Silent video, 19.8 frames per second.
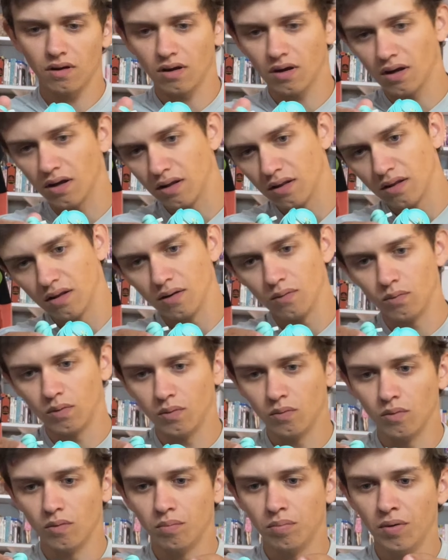And then we
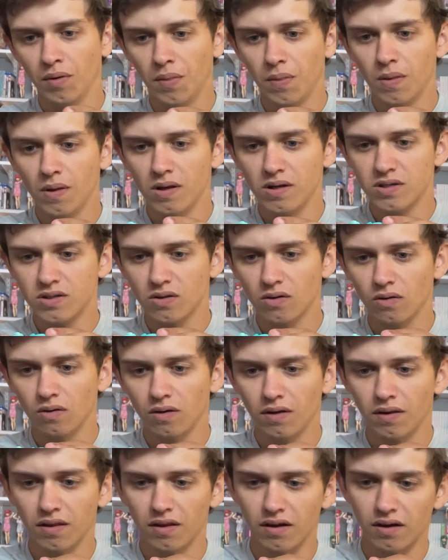will put this
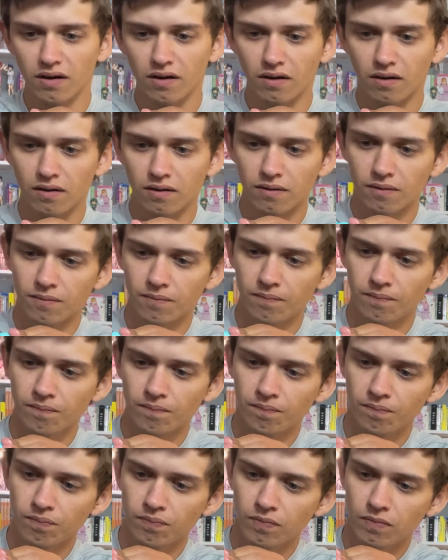on there.
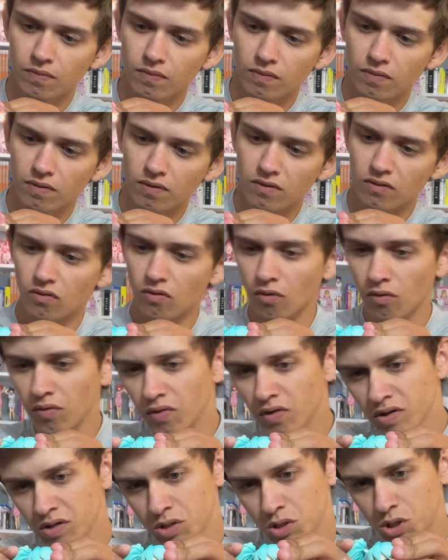So
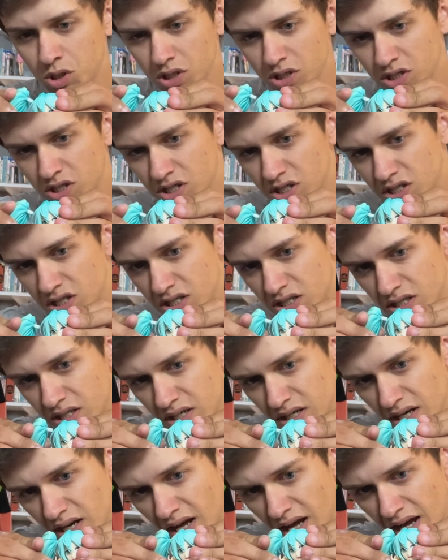this just
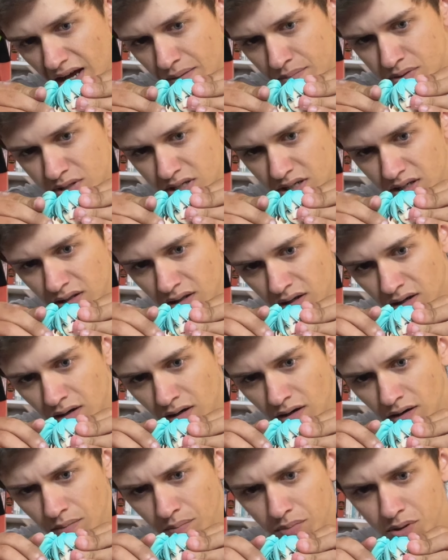snaps in
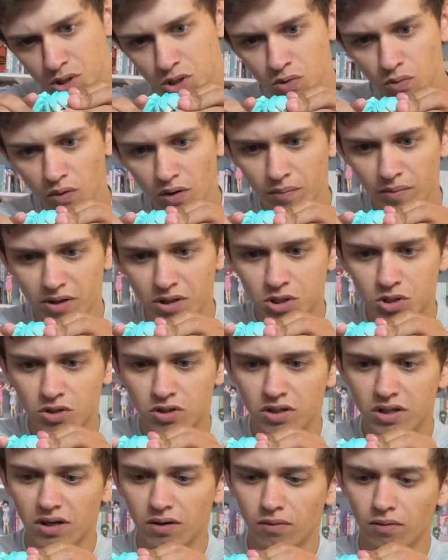there, but you want to make sure
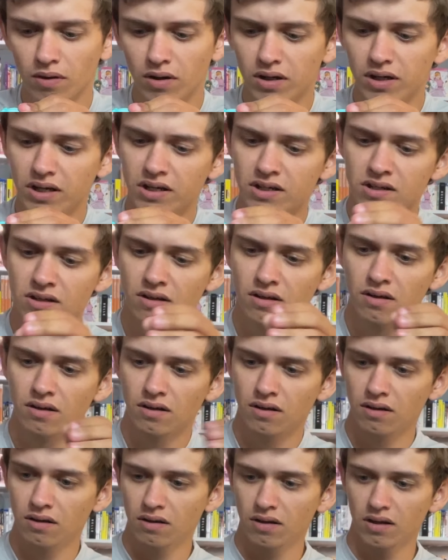you get it right.
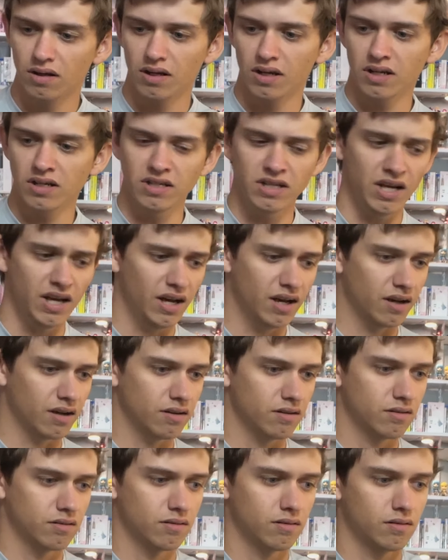And yeah,
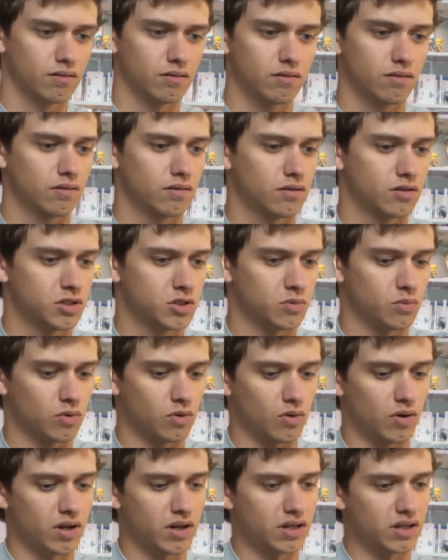so we'll
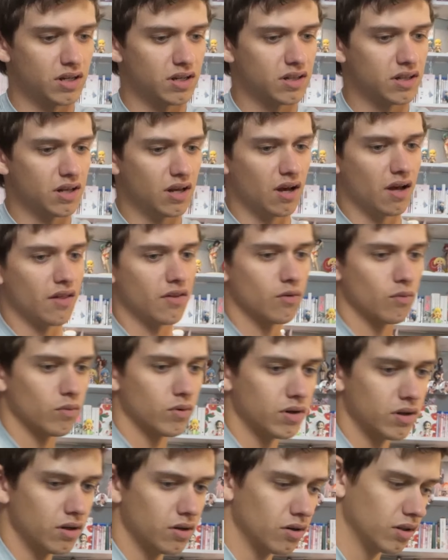go ahead and get the other one
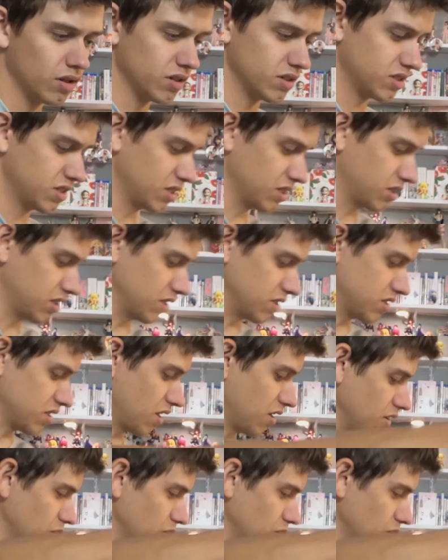here. Let's set this out